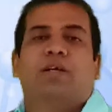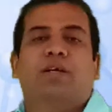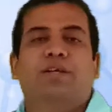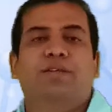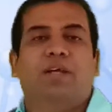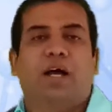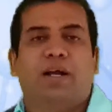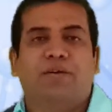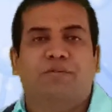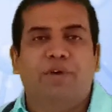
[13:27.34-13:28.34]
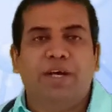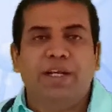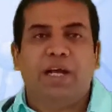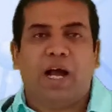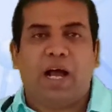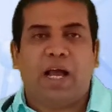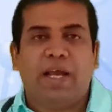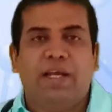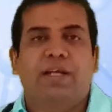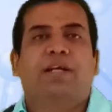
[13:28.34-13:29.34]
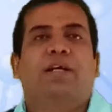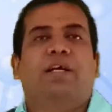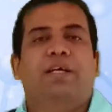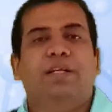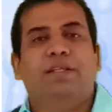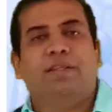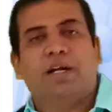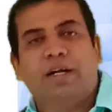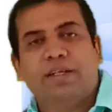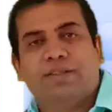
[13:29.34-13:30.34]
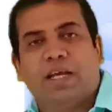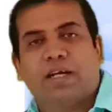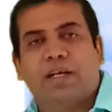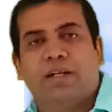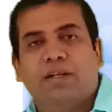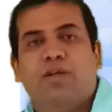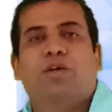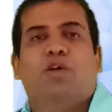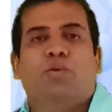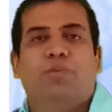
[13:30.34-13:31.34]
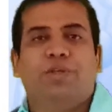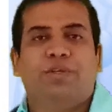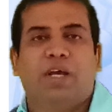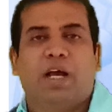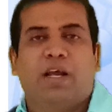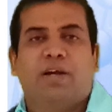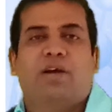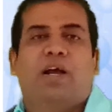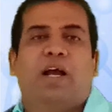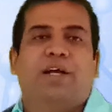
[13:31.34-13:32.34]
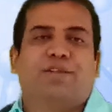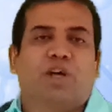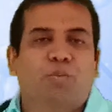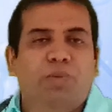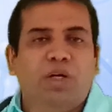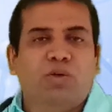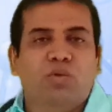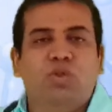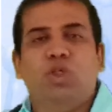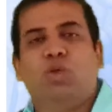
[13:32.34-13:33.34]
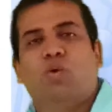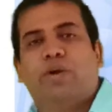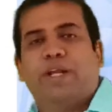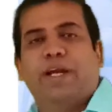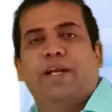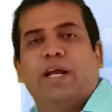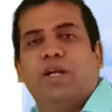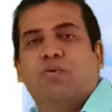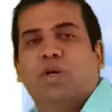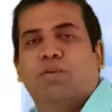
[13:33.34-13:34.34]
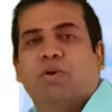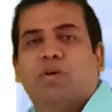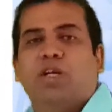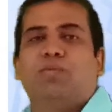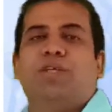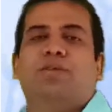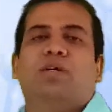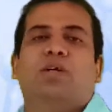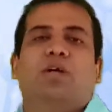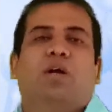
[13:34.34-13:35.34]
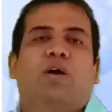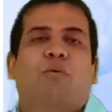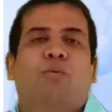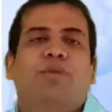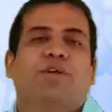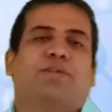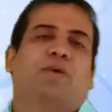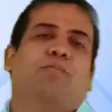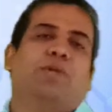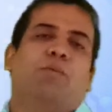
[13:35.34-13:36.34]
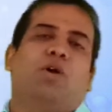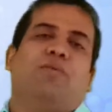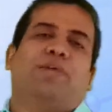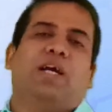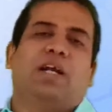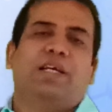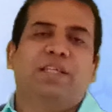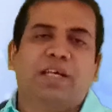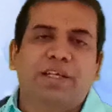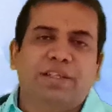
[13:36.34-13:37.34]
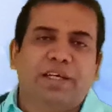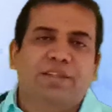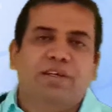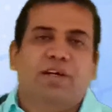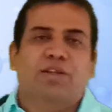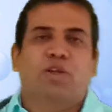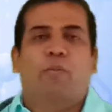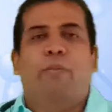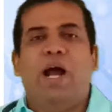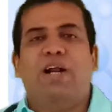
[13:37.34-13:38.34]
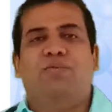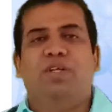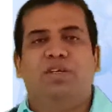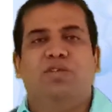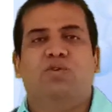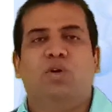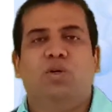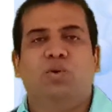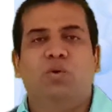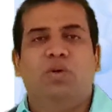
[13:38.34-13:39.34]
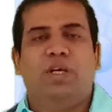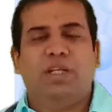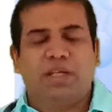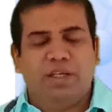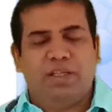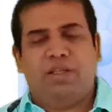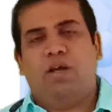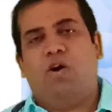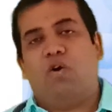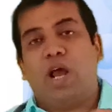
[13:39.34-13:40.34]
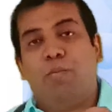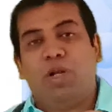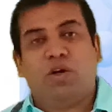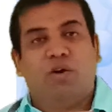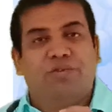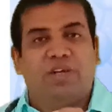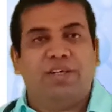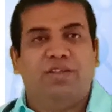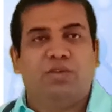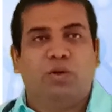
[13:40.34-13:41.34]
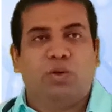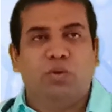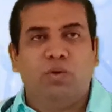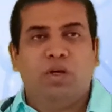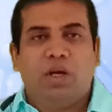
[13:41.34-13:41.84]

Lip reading: is very high in 30 cycle PCR as compared to 0, 10 and 25. It means the some number of cycle increases, the bandwidth is going to increase or amplicon size is going to